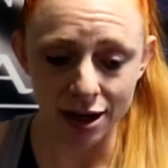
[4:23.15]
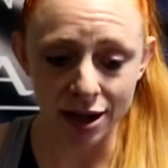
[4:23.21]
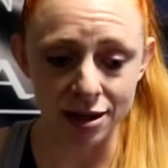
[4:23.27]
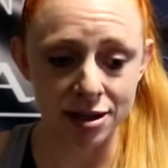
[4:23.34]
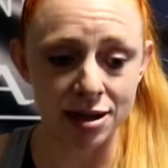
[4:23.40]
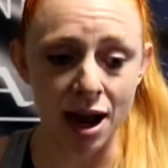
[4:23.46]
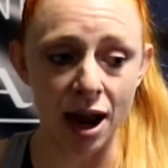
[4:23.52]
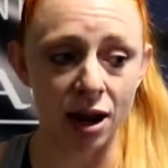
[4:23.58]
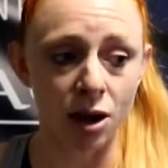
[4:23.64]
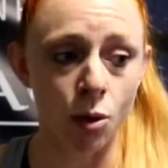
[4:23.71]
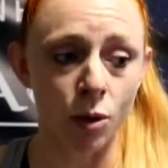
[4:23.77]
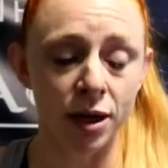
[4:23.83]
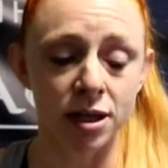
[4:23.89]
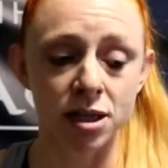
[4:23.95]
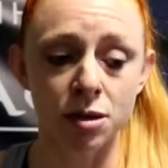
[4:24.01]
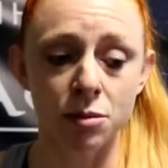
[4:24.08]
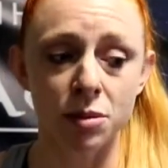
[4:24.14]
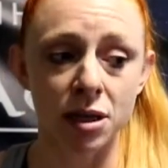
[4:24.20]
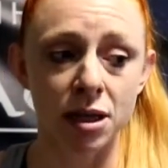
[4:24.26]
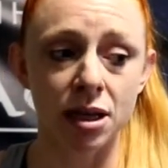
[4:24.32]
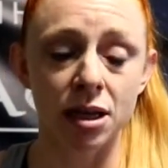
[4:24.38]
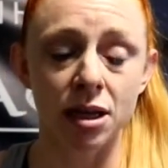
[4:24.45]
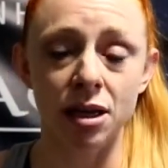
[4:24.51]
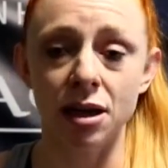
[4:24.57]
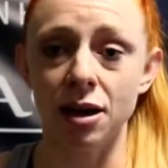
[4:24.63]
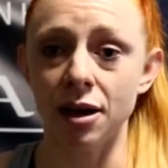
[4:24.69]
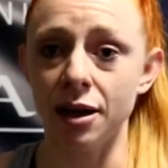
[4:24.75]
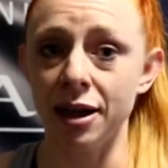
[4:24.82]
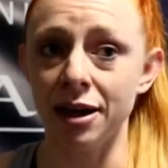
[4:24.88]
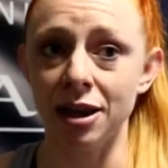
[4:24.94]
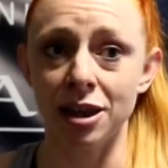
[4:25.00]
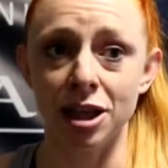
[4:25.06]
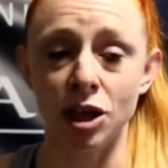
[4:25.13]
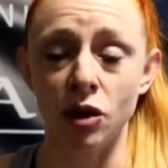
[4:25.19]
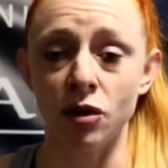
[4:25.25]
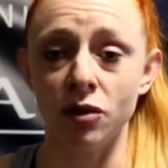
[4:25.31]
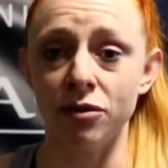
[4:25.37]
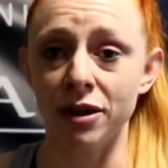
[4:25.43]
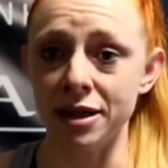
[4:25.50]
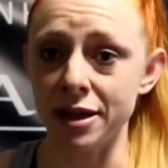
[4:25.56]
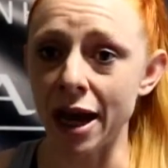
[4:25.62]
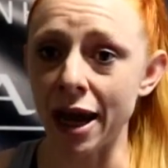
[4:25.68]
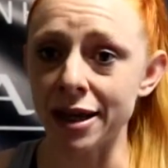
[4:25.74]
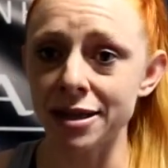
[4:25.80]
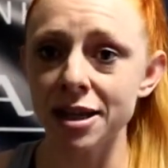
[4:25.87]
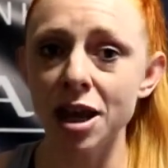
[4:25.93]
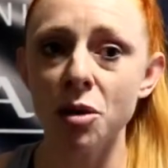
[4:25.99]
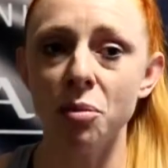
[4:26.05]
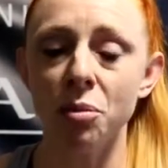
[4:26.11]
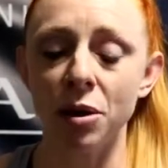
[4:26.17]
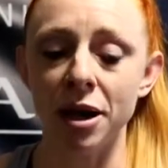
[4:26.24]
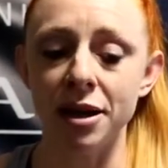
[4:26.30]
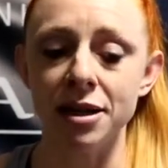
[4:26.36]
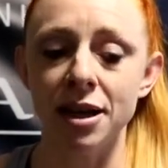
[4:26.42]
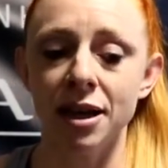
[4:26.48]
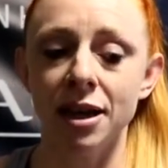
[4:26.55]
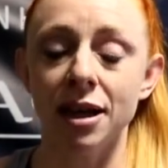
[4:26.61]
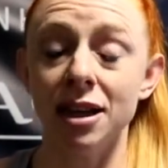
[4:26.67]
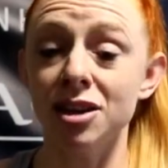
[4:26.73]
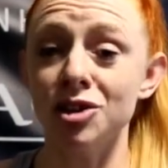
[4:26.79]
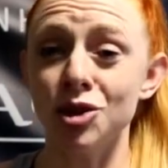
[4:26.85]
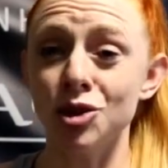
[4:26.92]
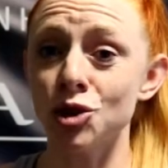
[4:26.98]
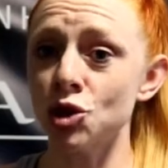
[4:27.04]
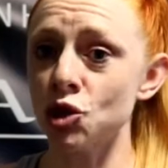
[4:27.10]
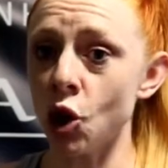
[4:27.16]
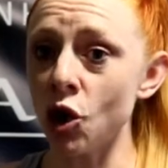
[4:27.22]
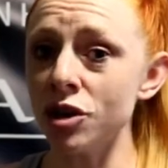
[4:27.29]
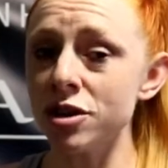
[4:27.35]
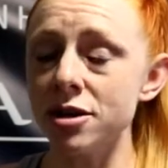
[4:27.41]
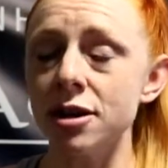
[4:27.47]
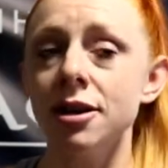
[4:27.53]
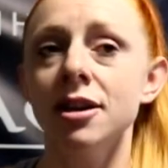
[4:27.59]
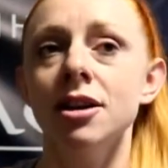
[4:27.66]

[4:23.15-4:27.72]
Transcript: It's not going to be anything fantastic, but it is a start.